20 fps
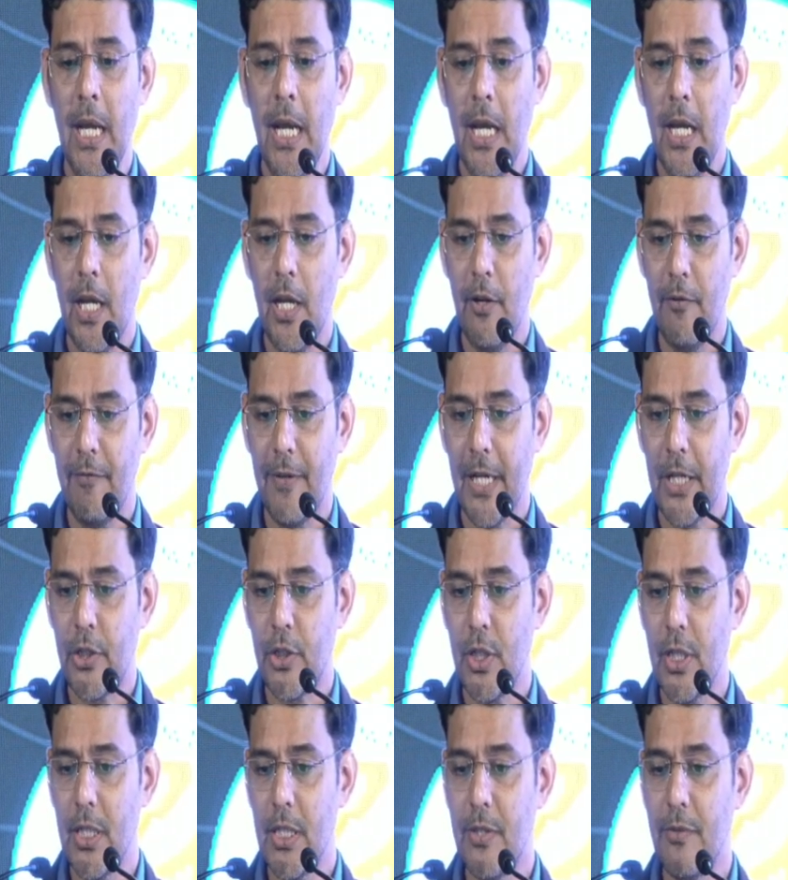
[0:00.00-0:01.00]

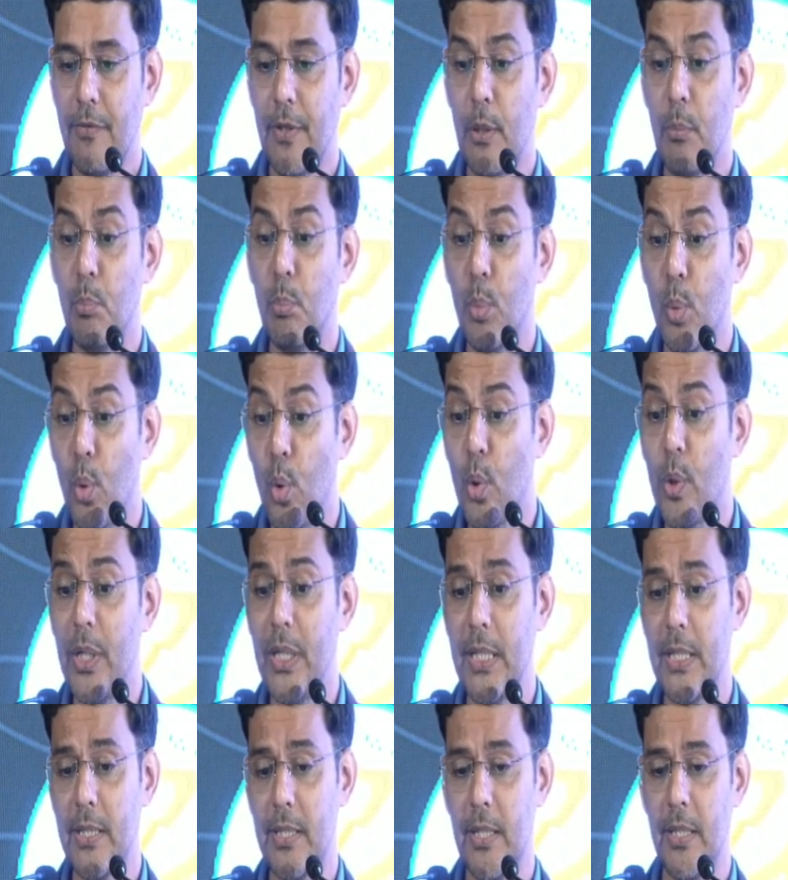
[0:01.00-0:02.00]
infections were more in
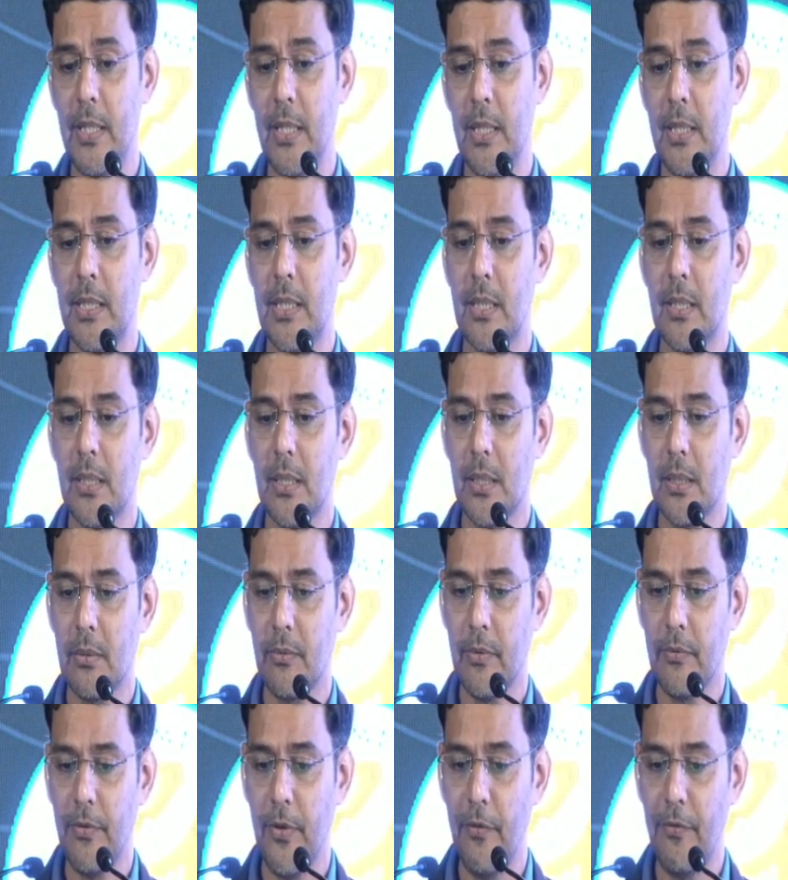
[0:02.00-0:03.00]
statins.
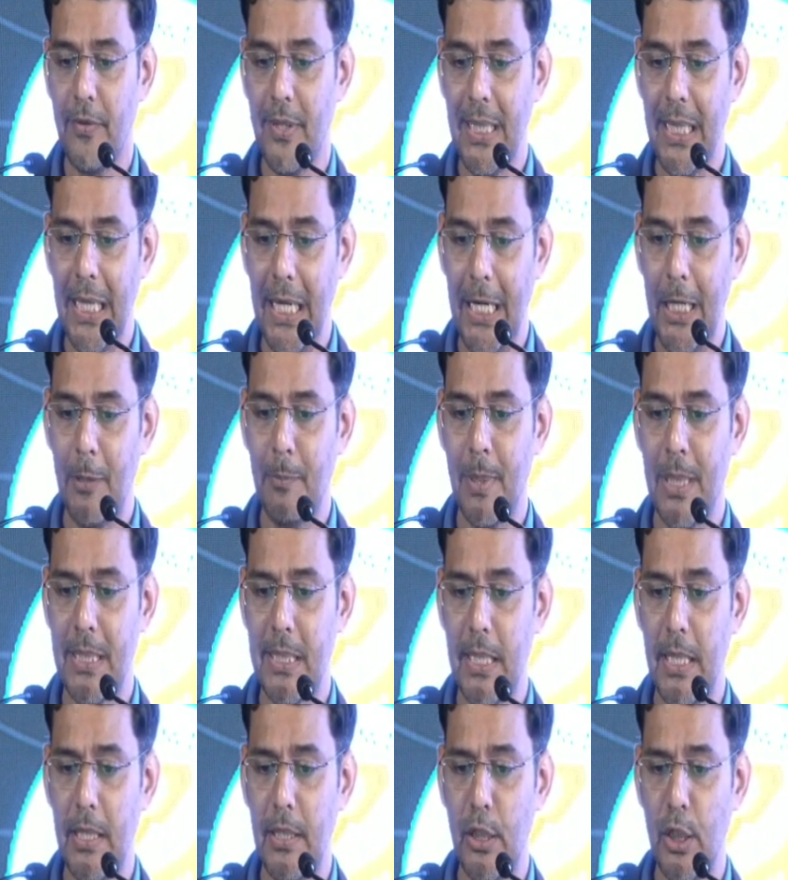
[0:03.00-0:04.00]

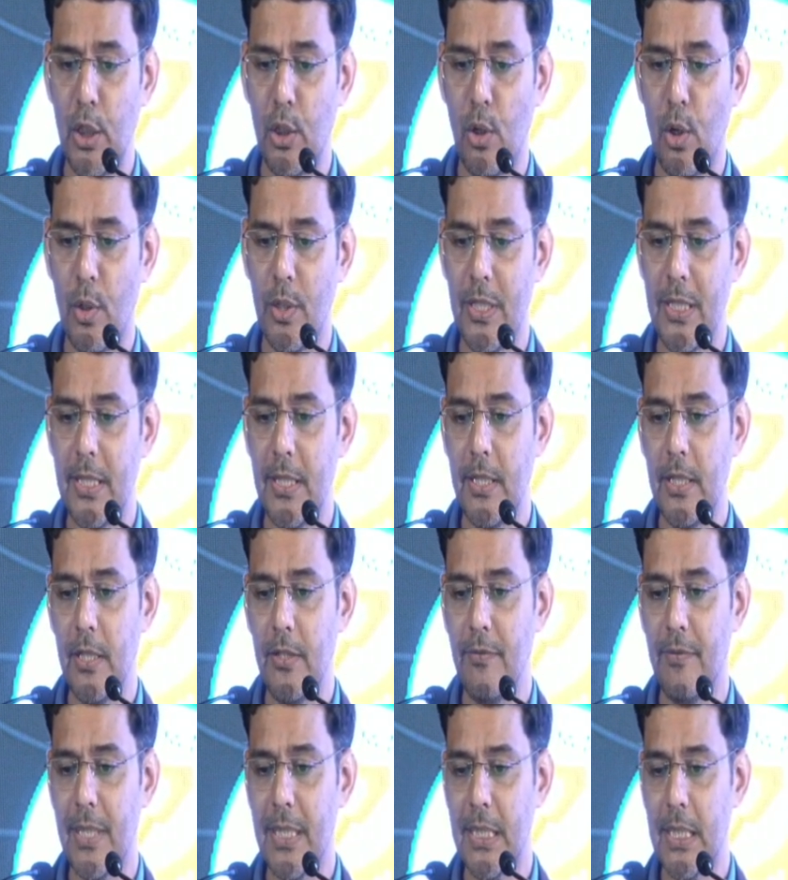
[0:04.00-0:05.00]
58% in
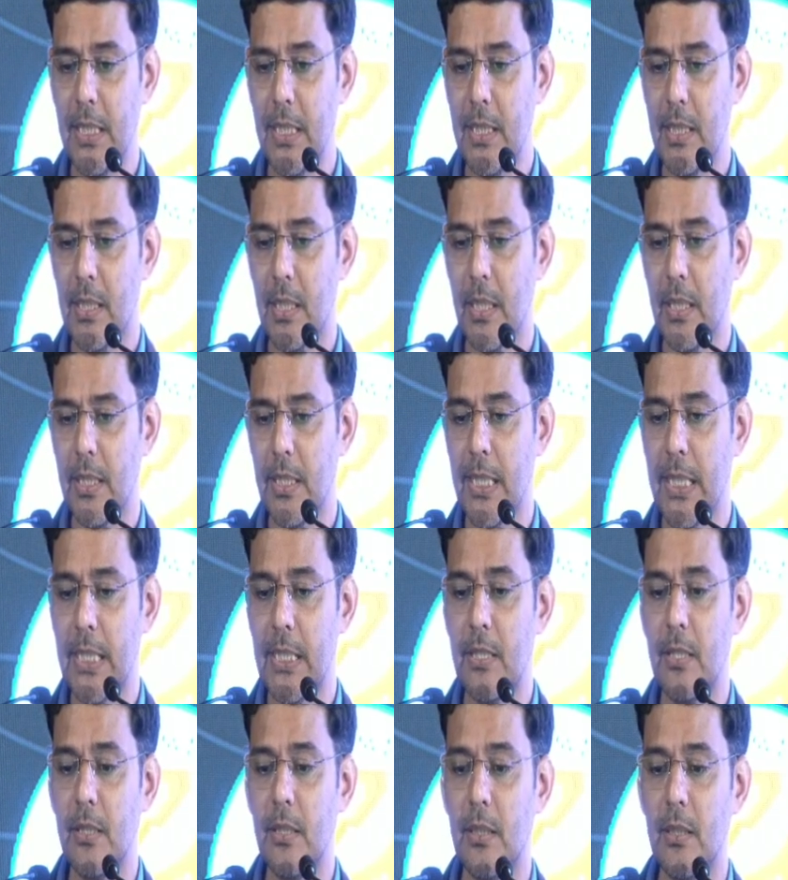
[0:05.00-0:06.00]
non-statin versus
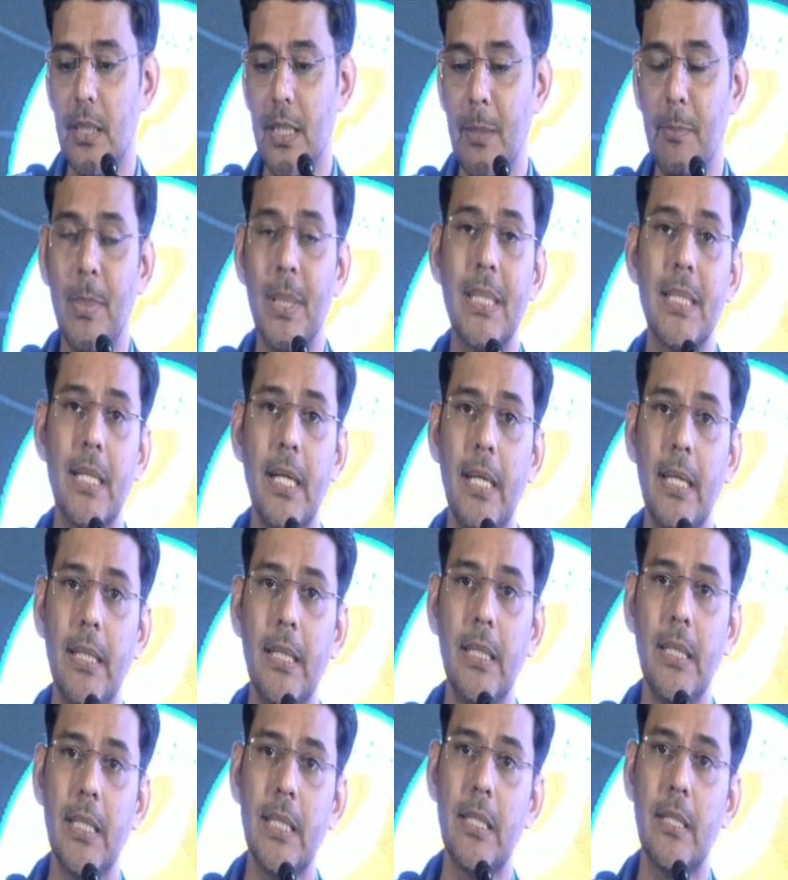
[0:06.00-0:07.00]
63%
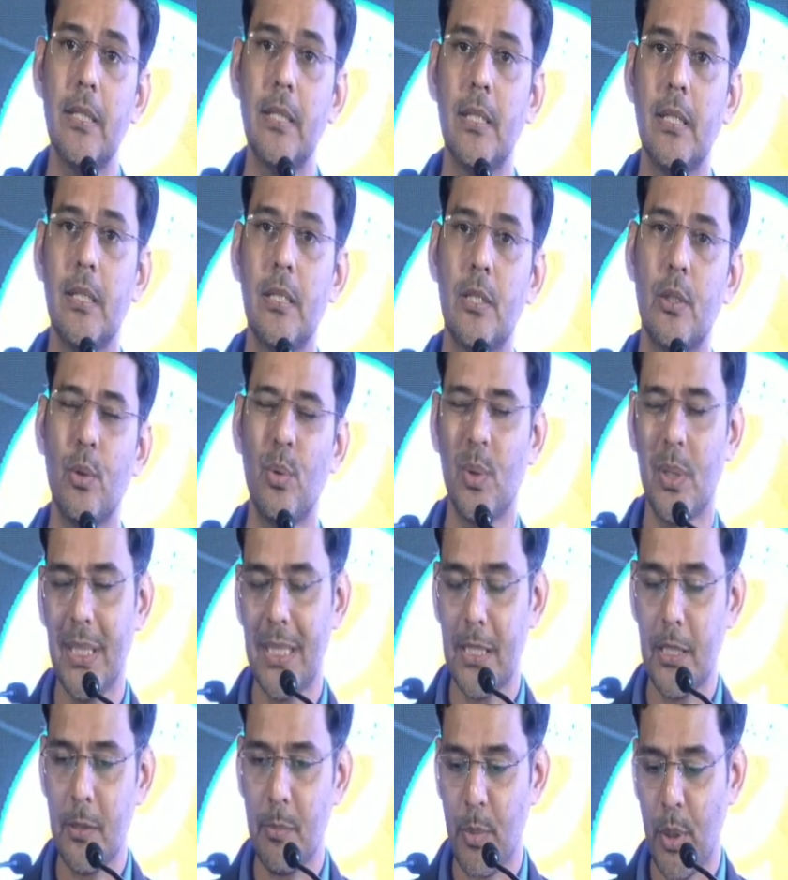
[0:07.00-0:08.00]
in statins. So
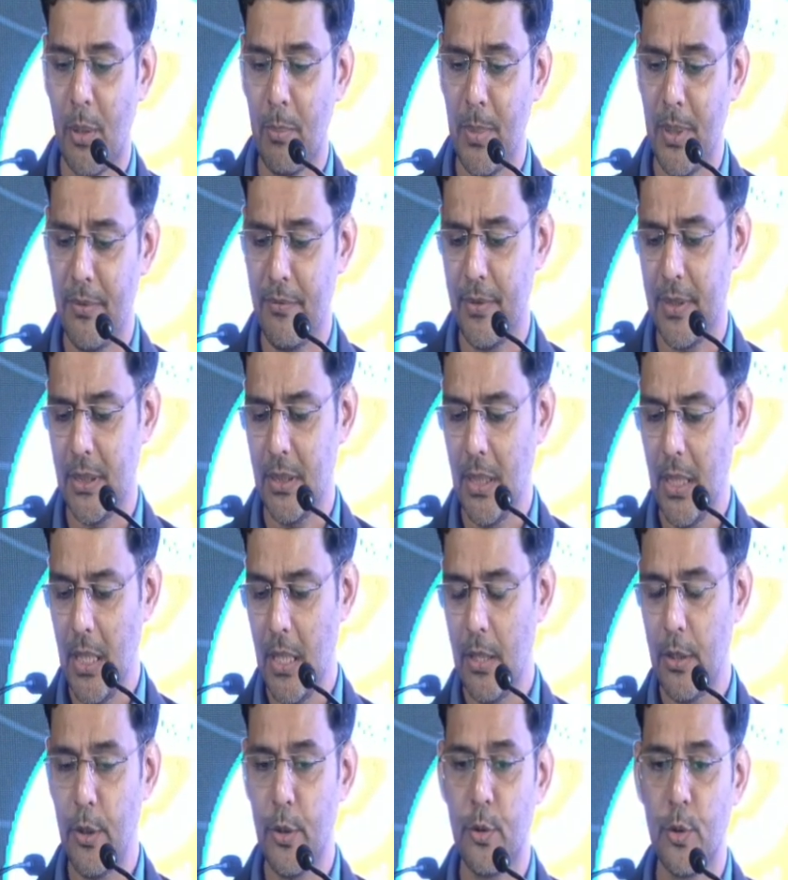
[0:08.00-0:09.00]
this is problem with
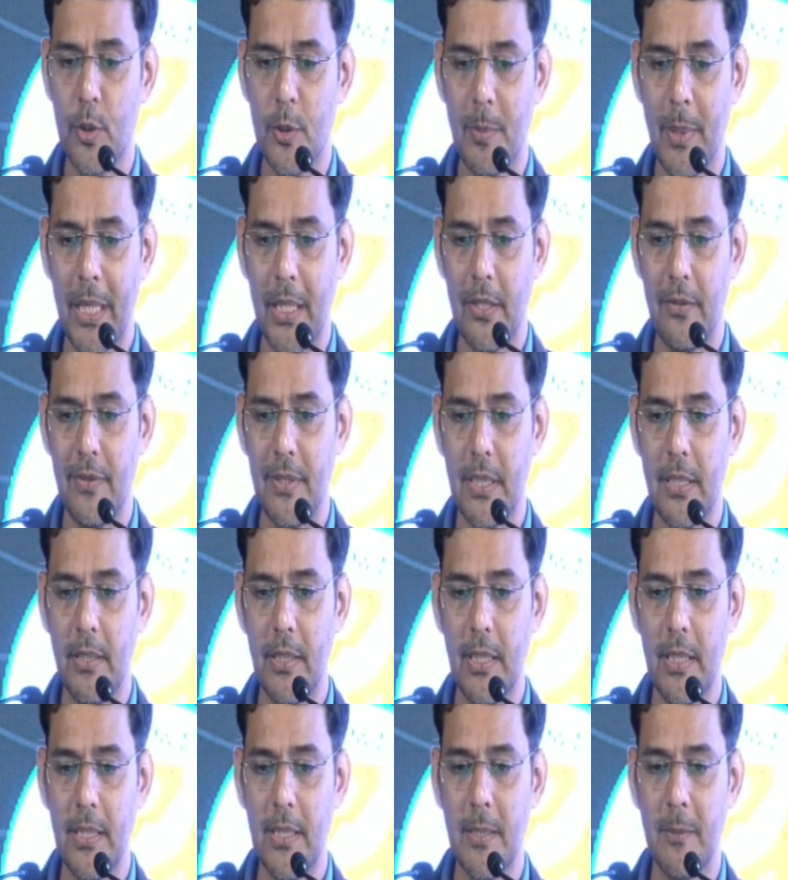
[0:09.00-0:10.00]
retrospective
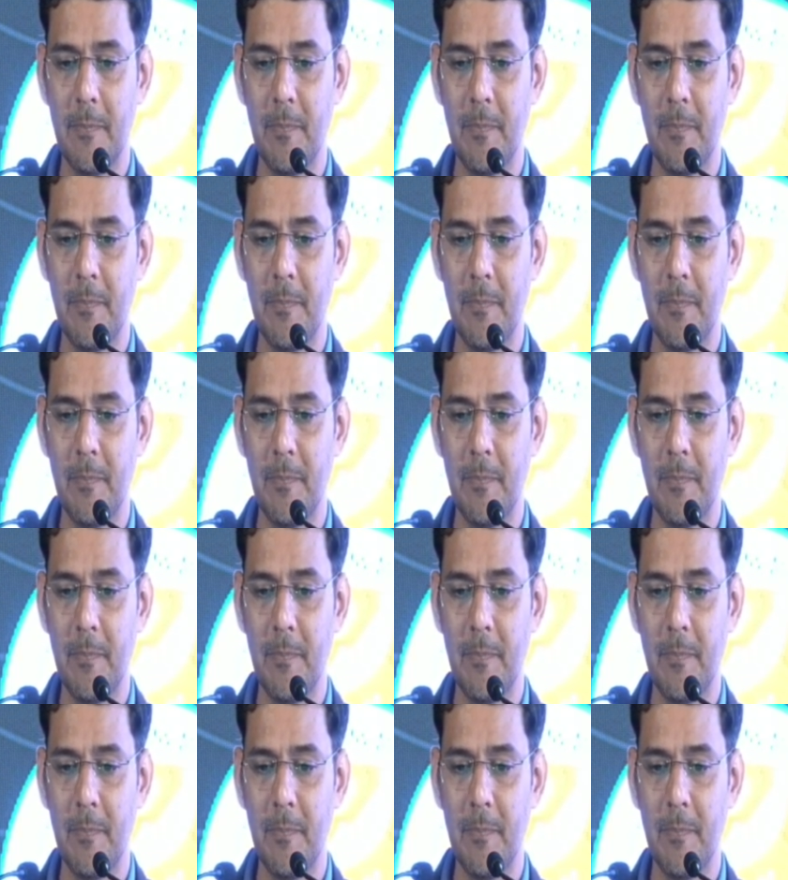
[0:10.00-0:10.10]
studies.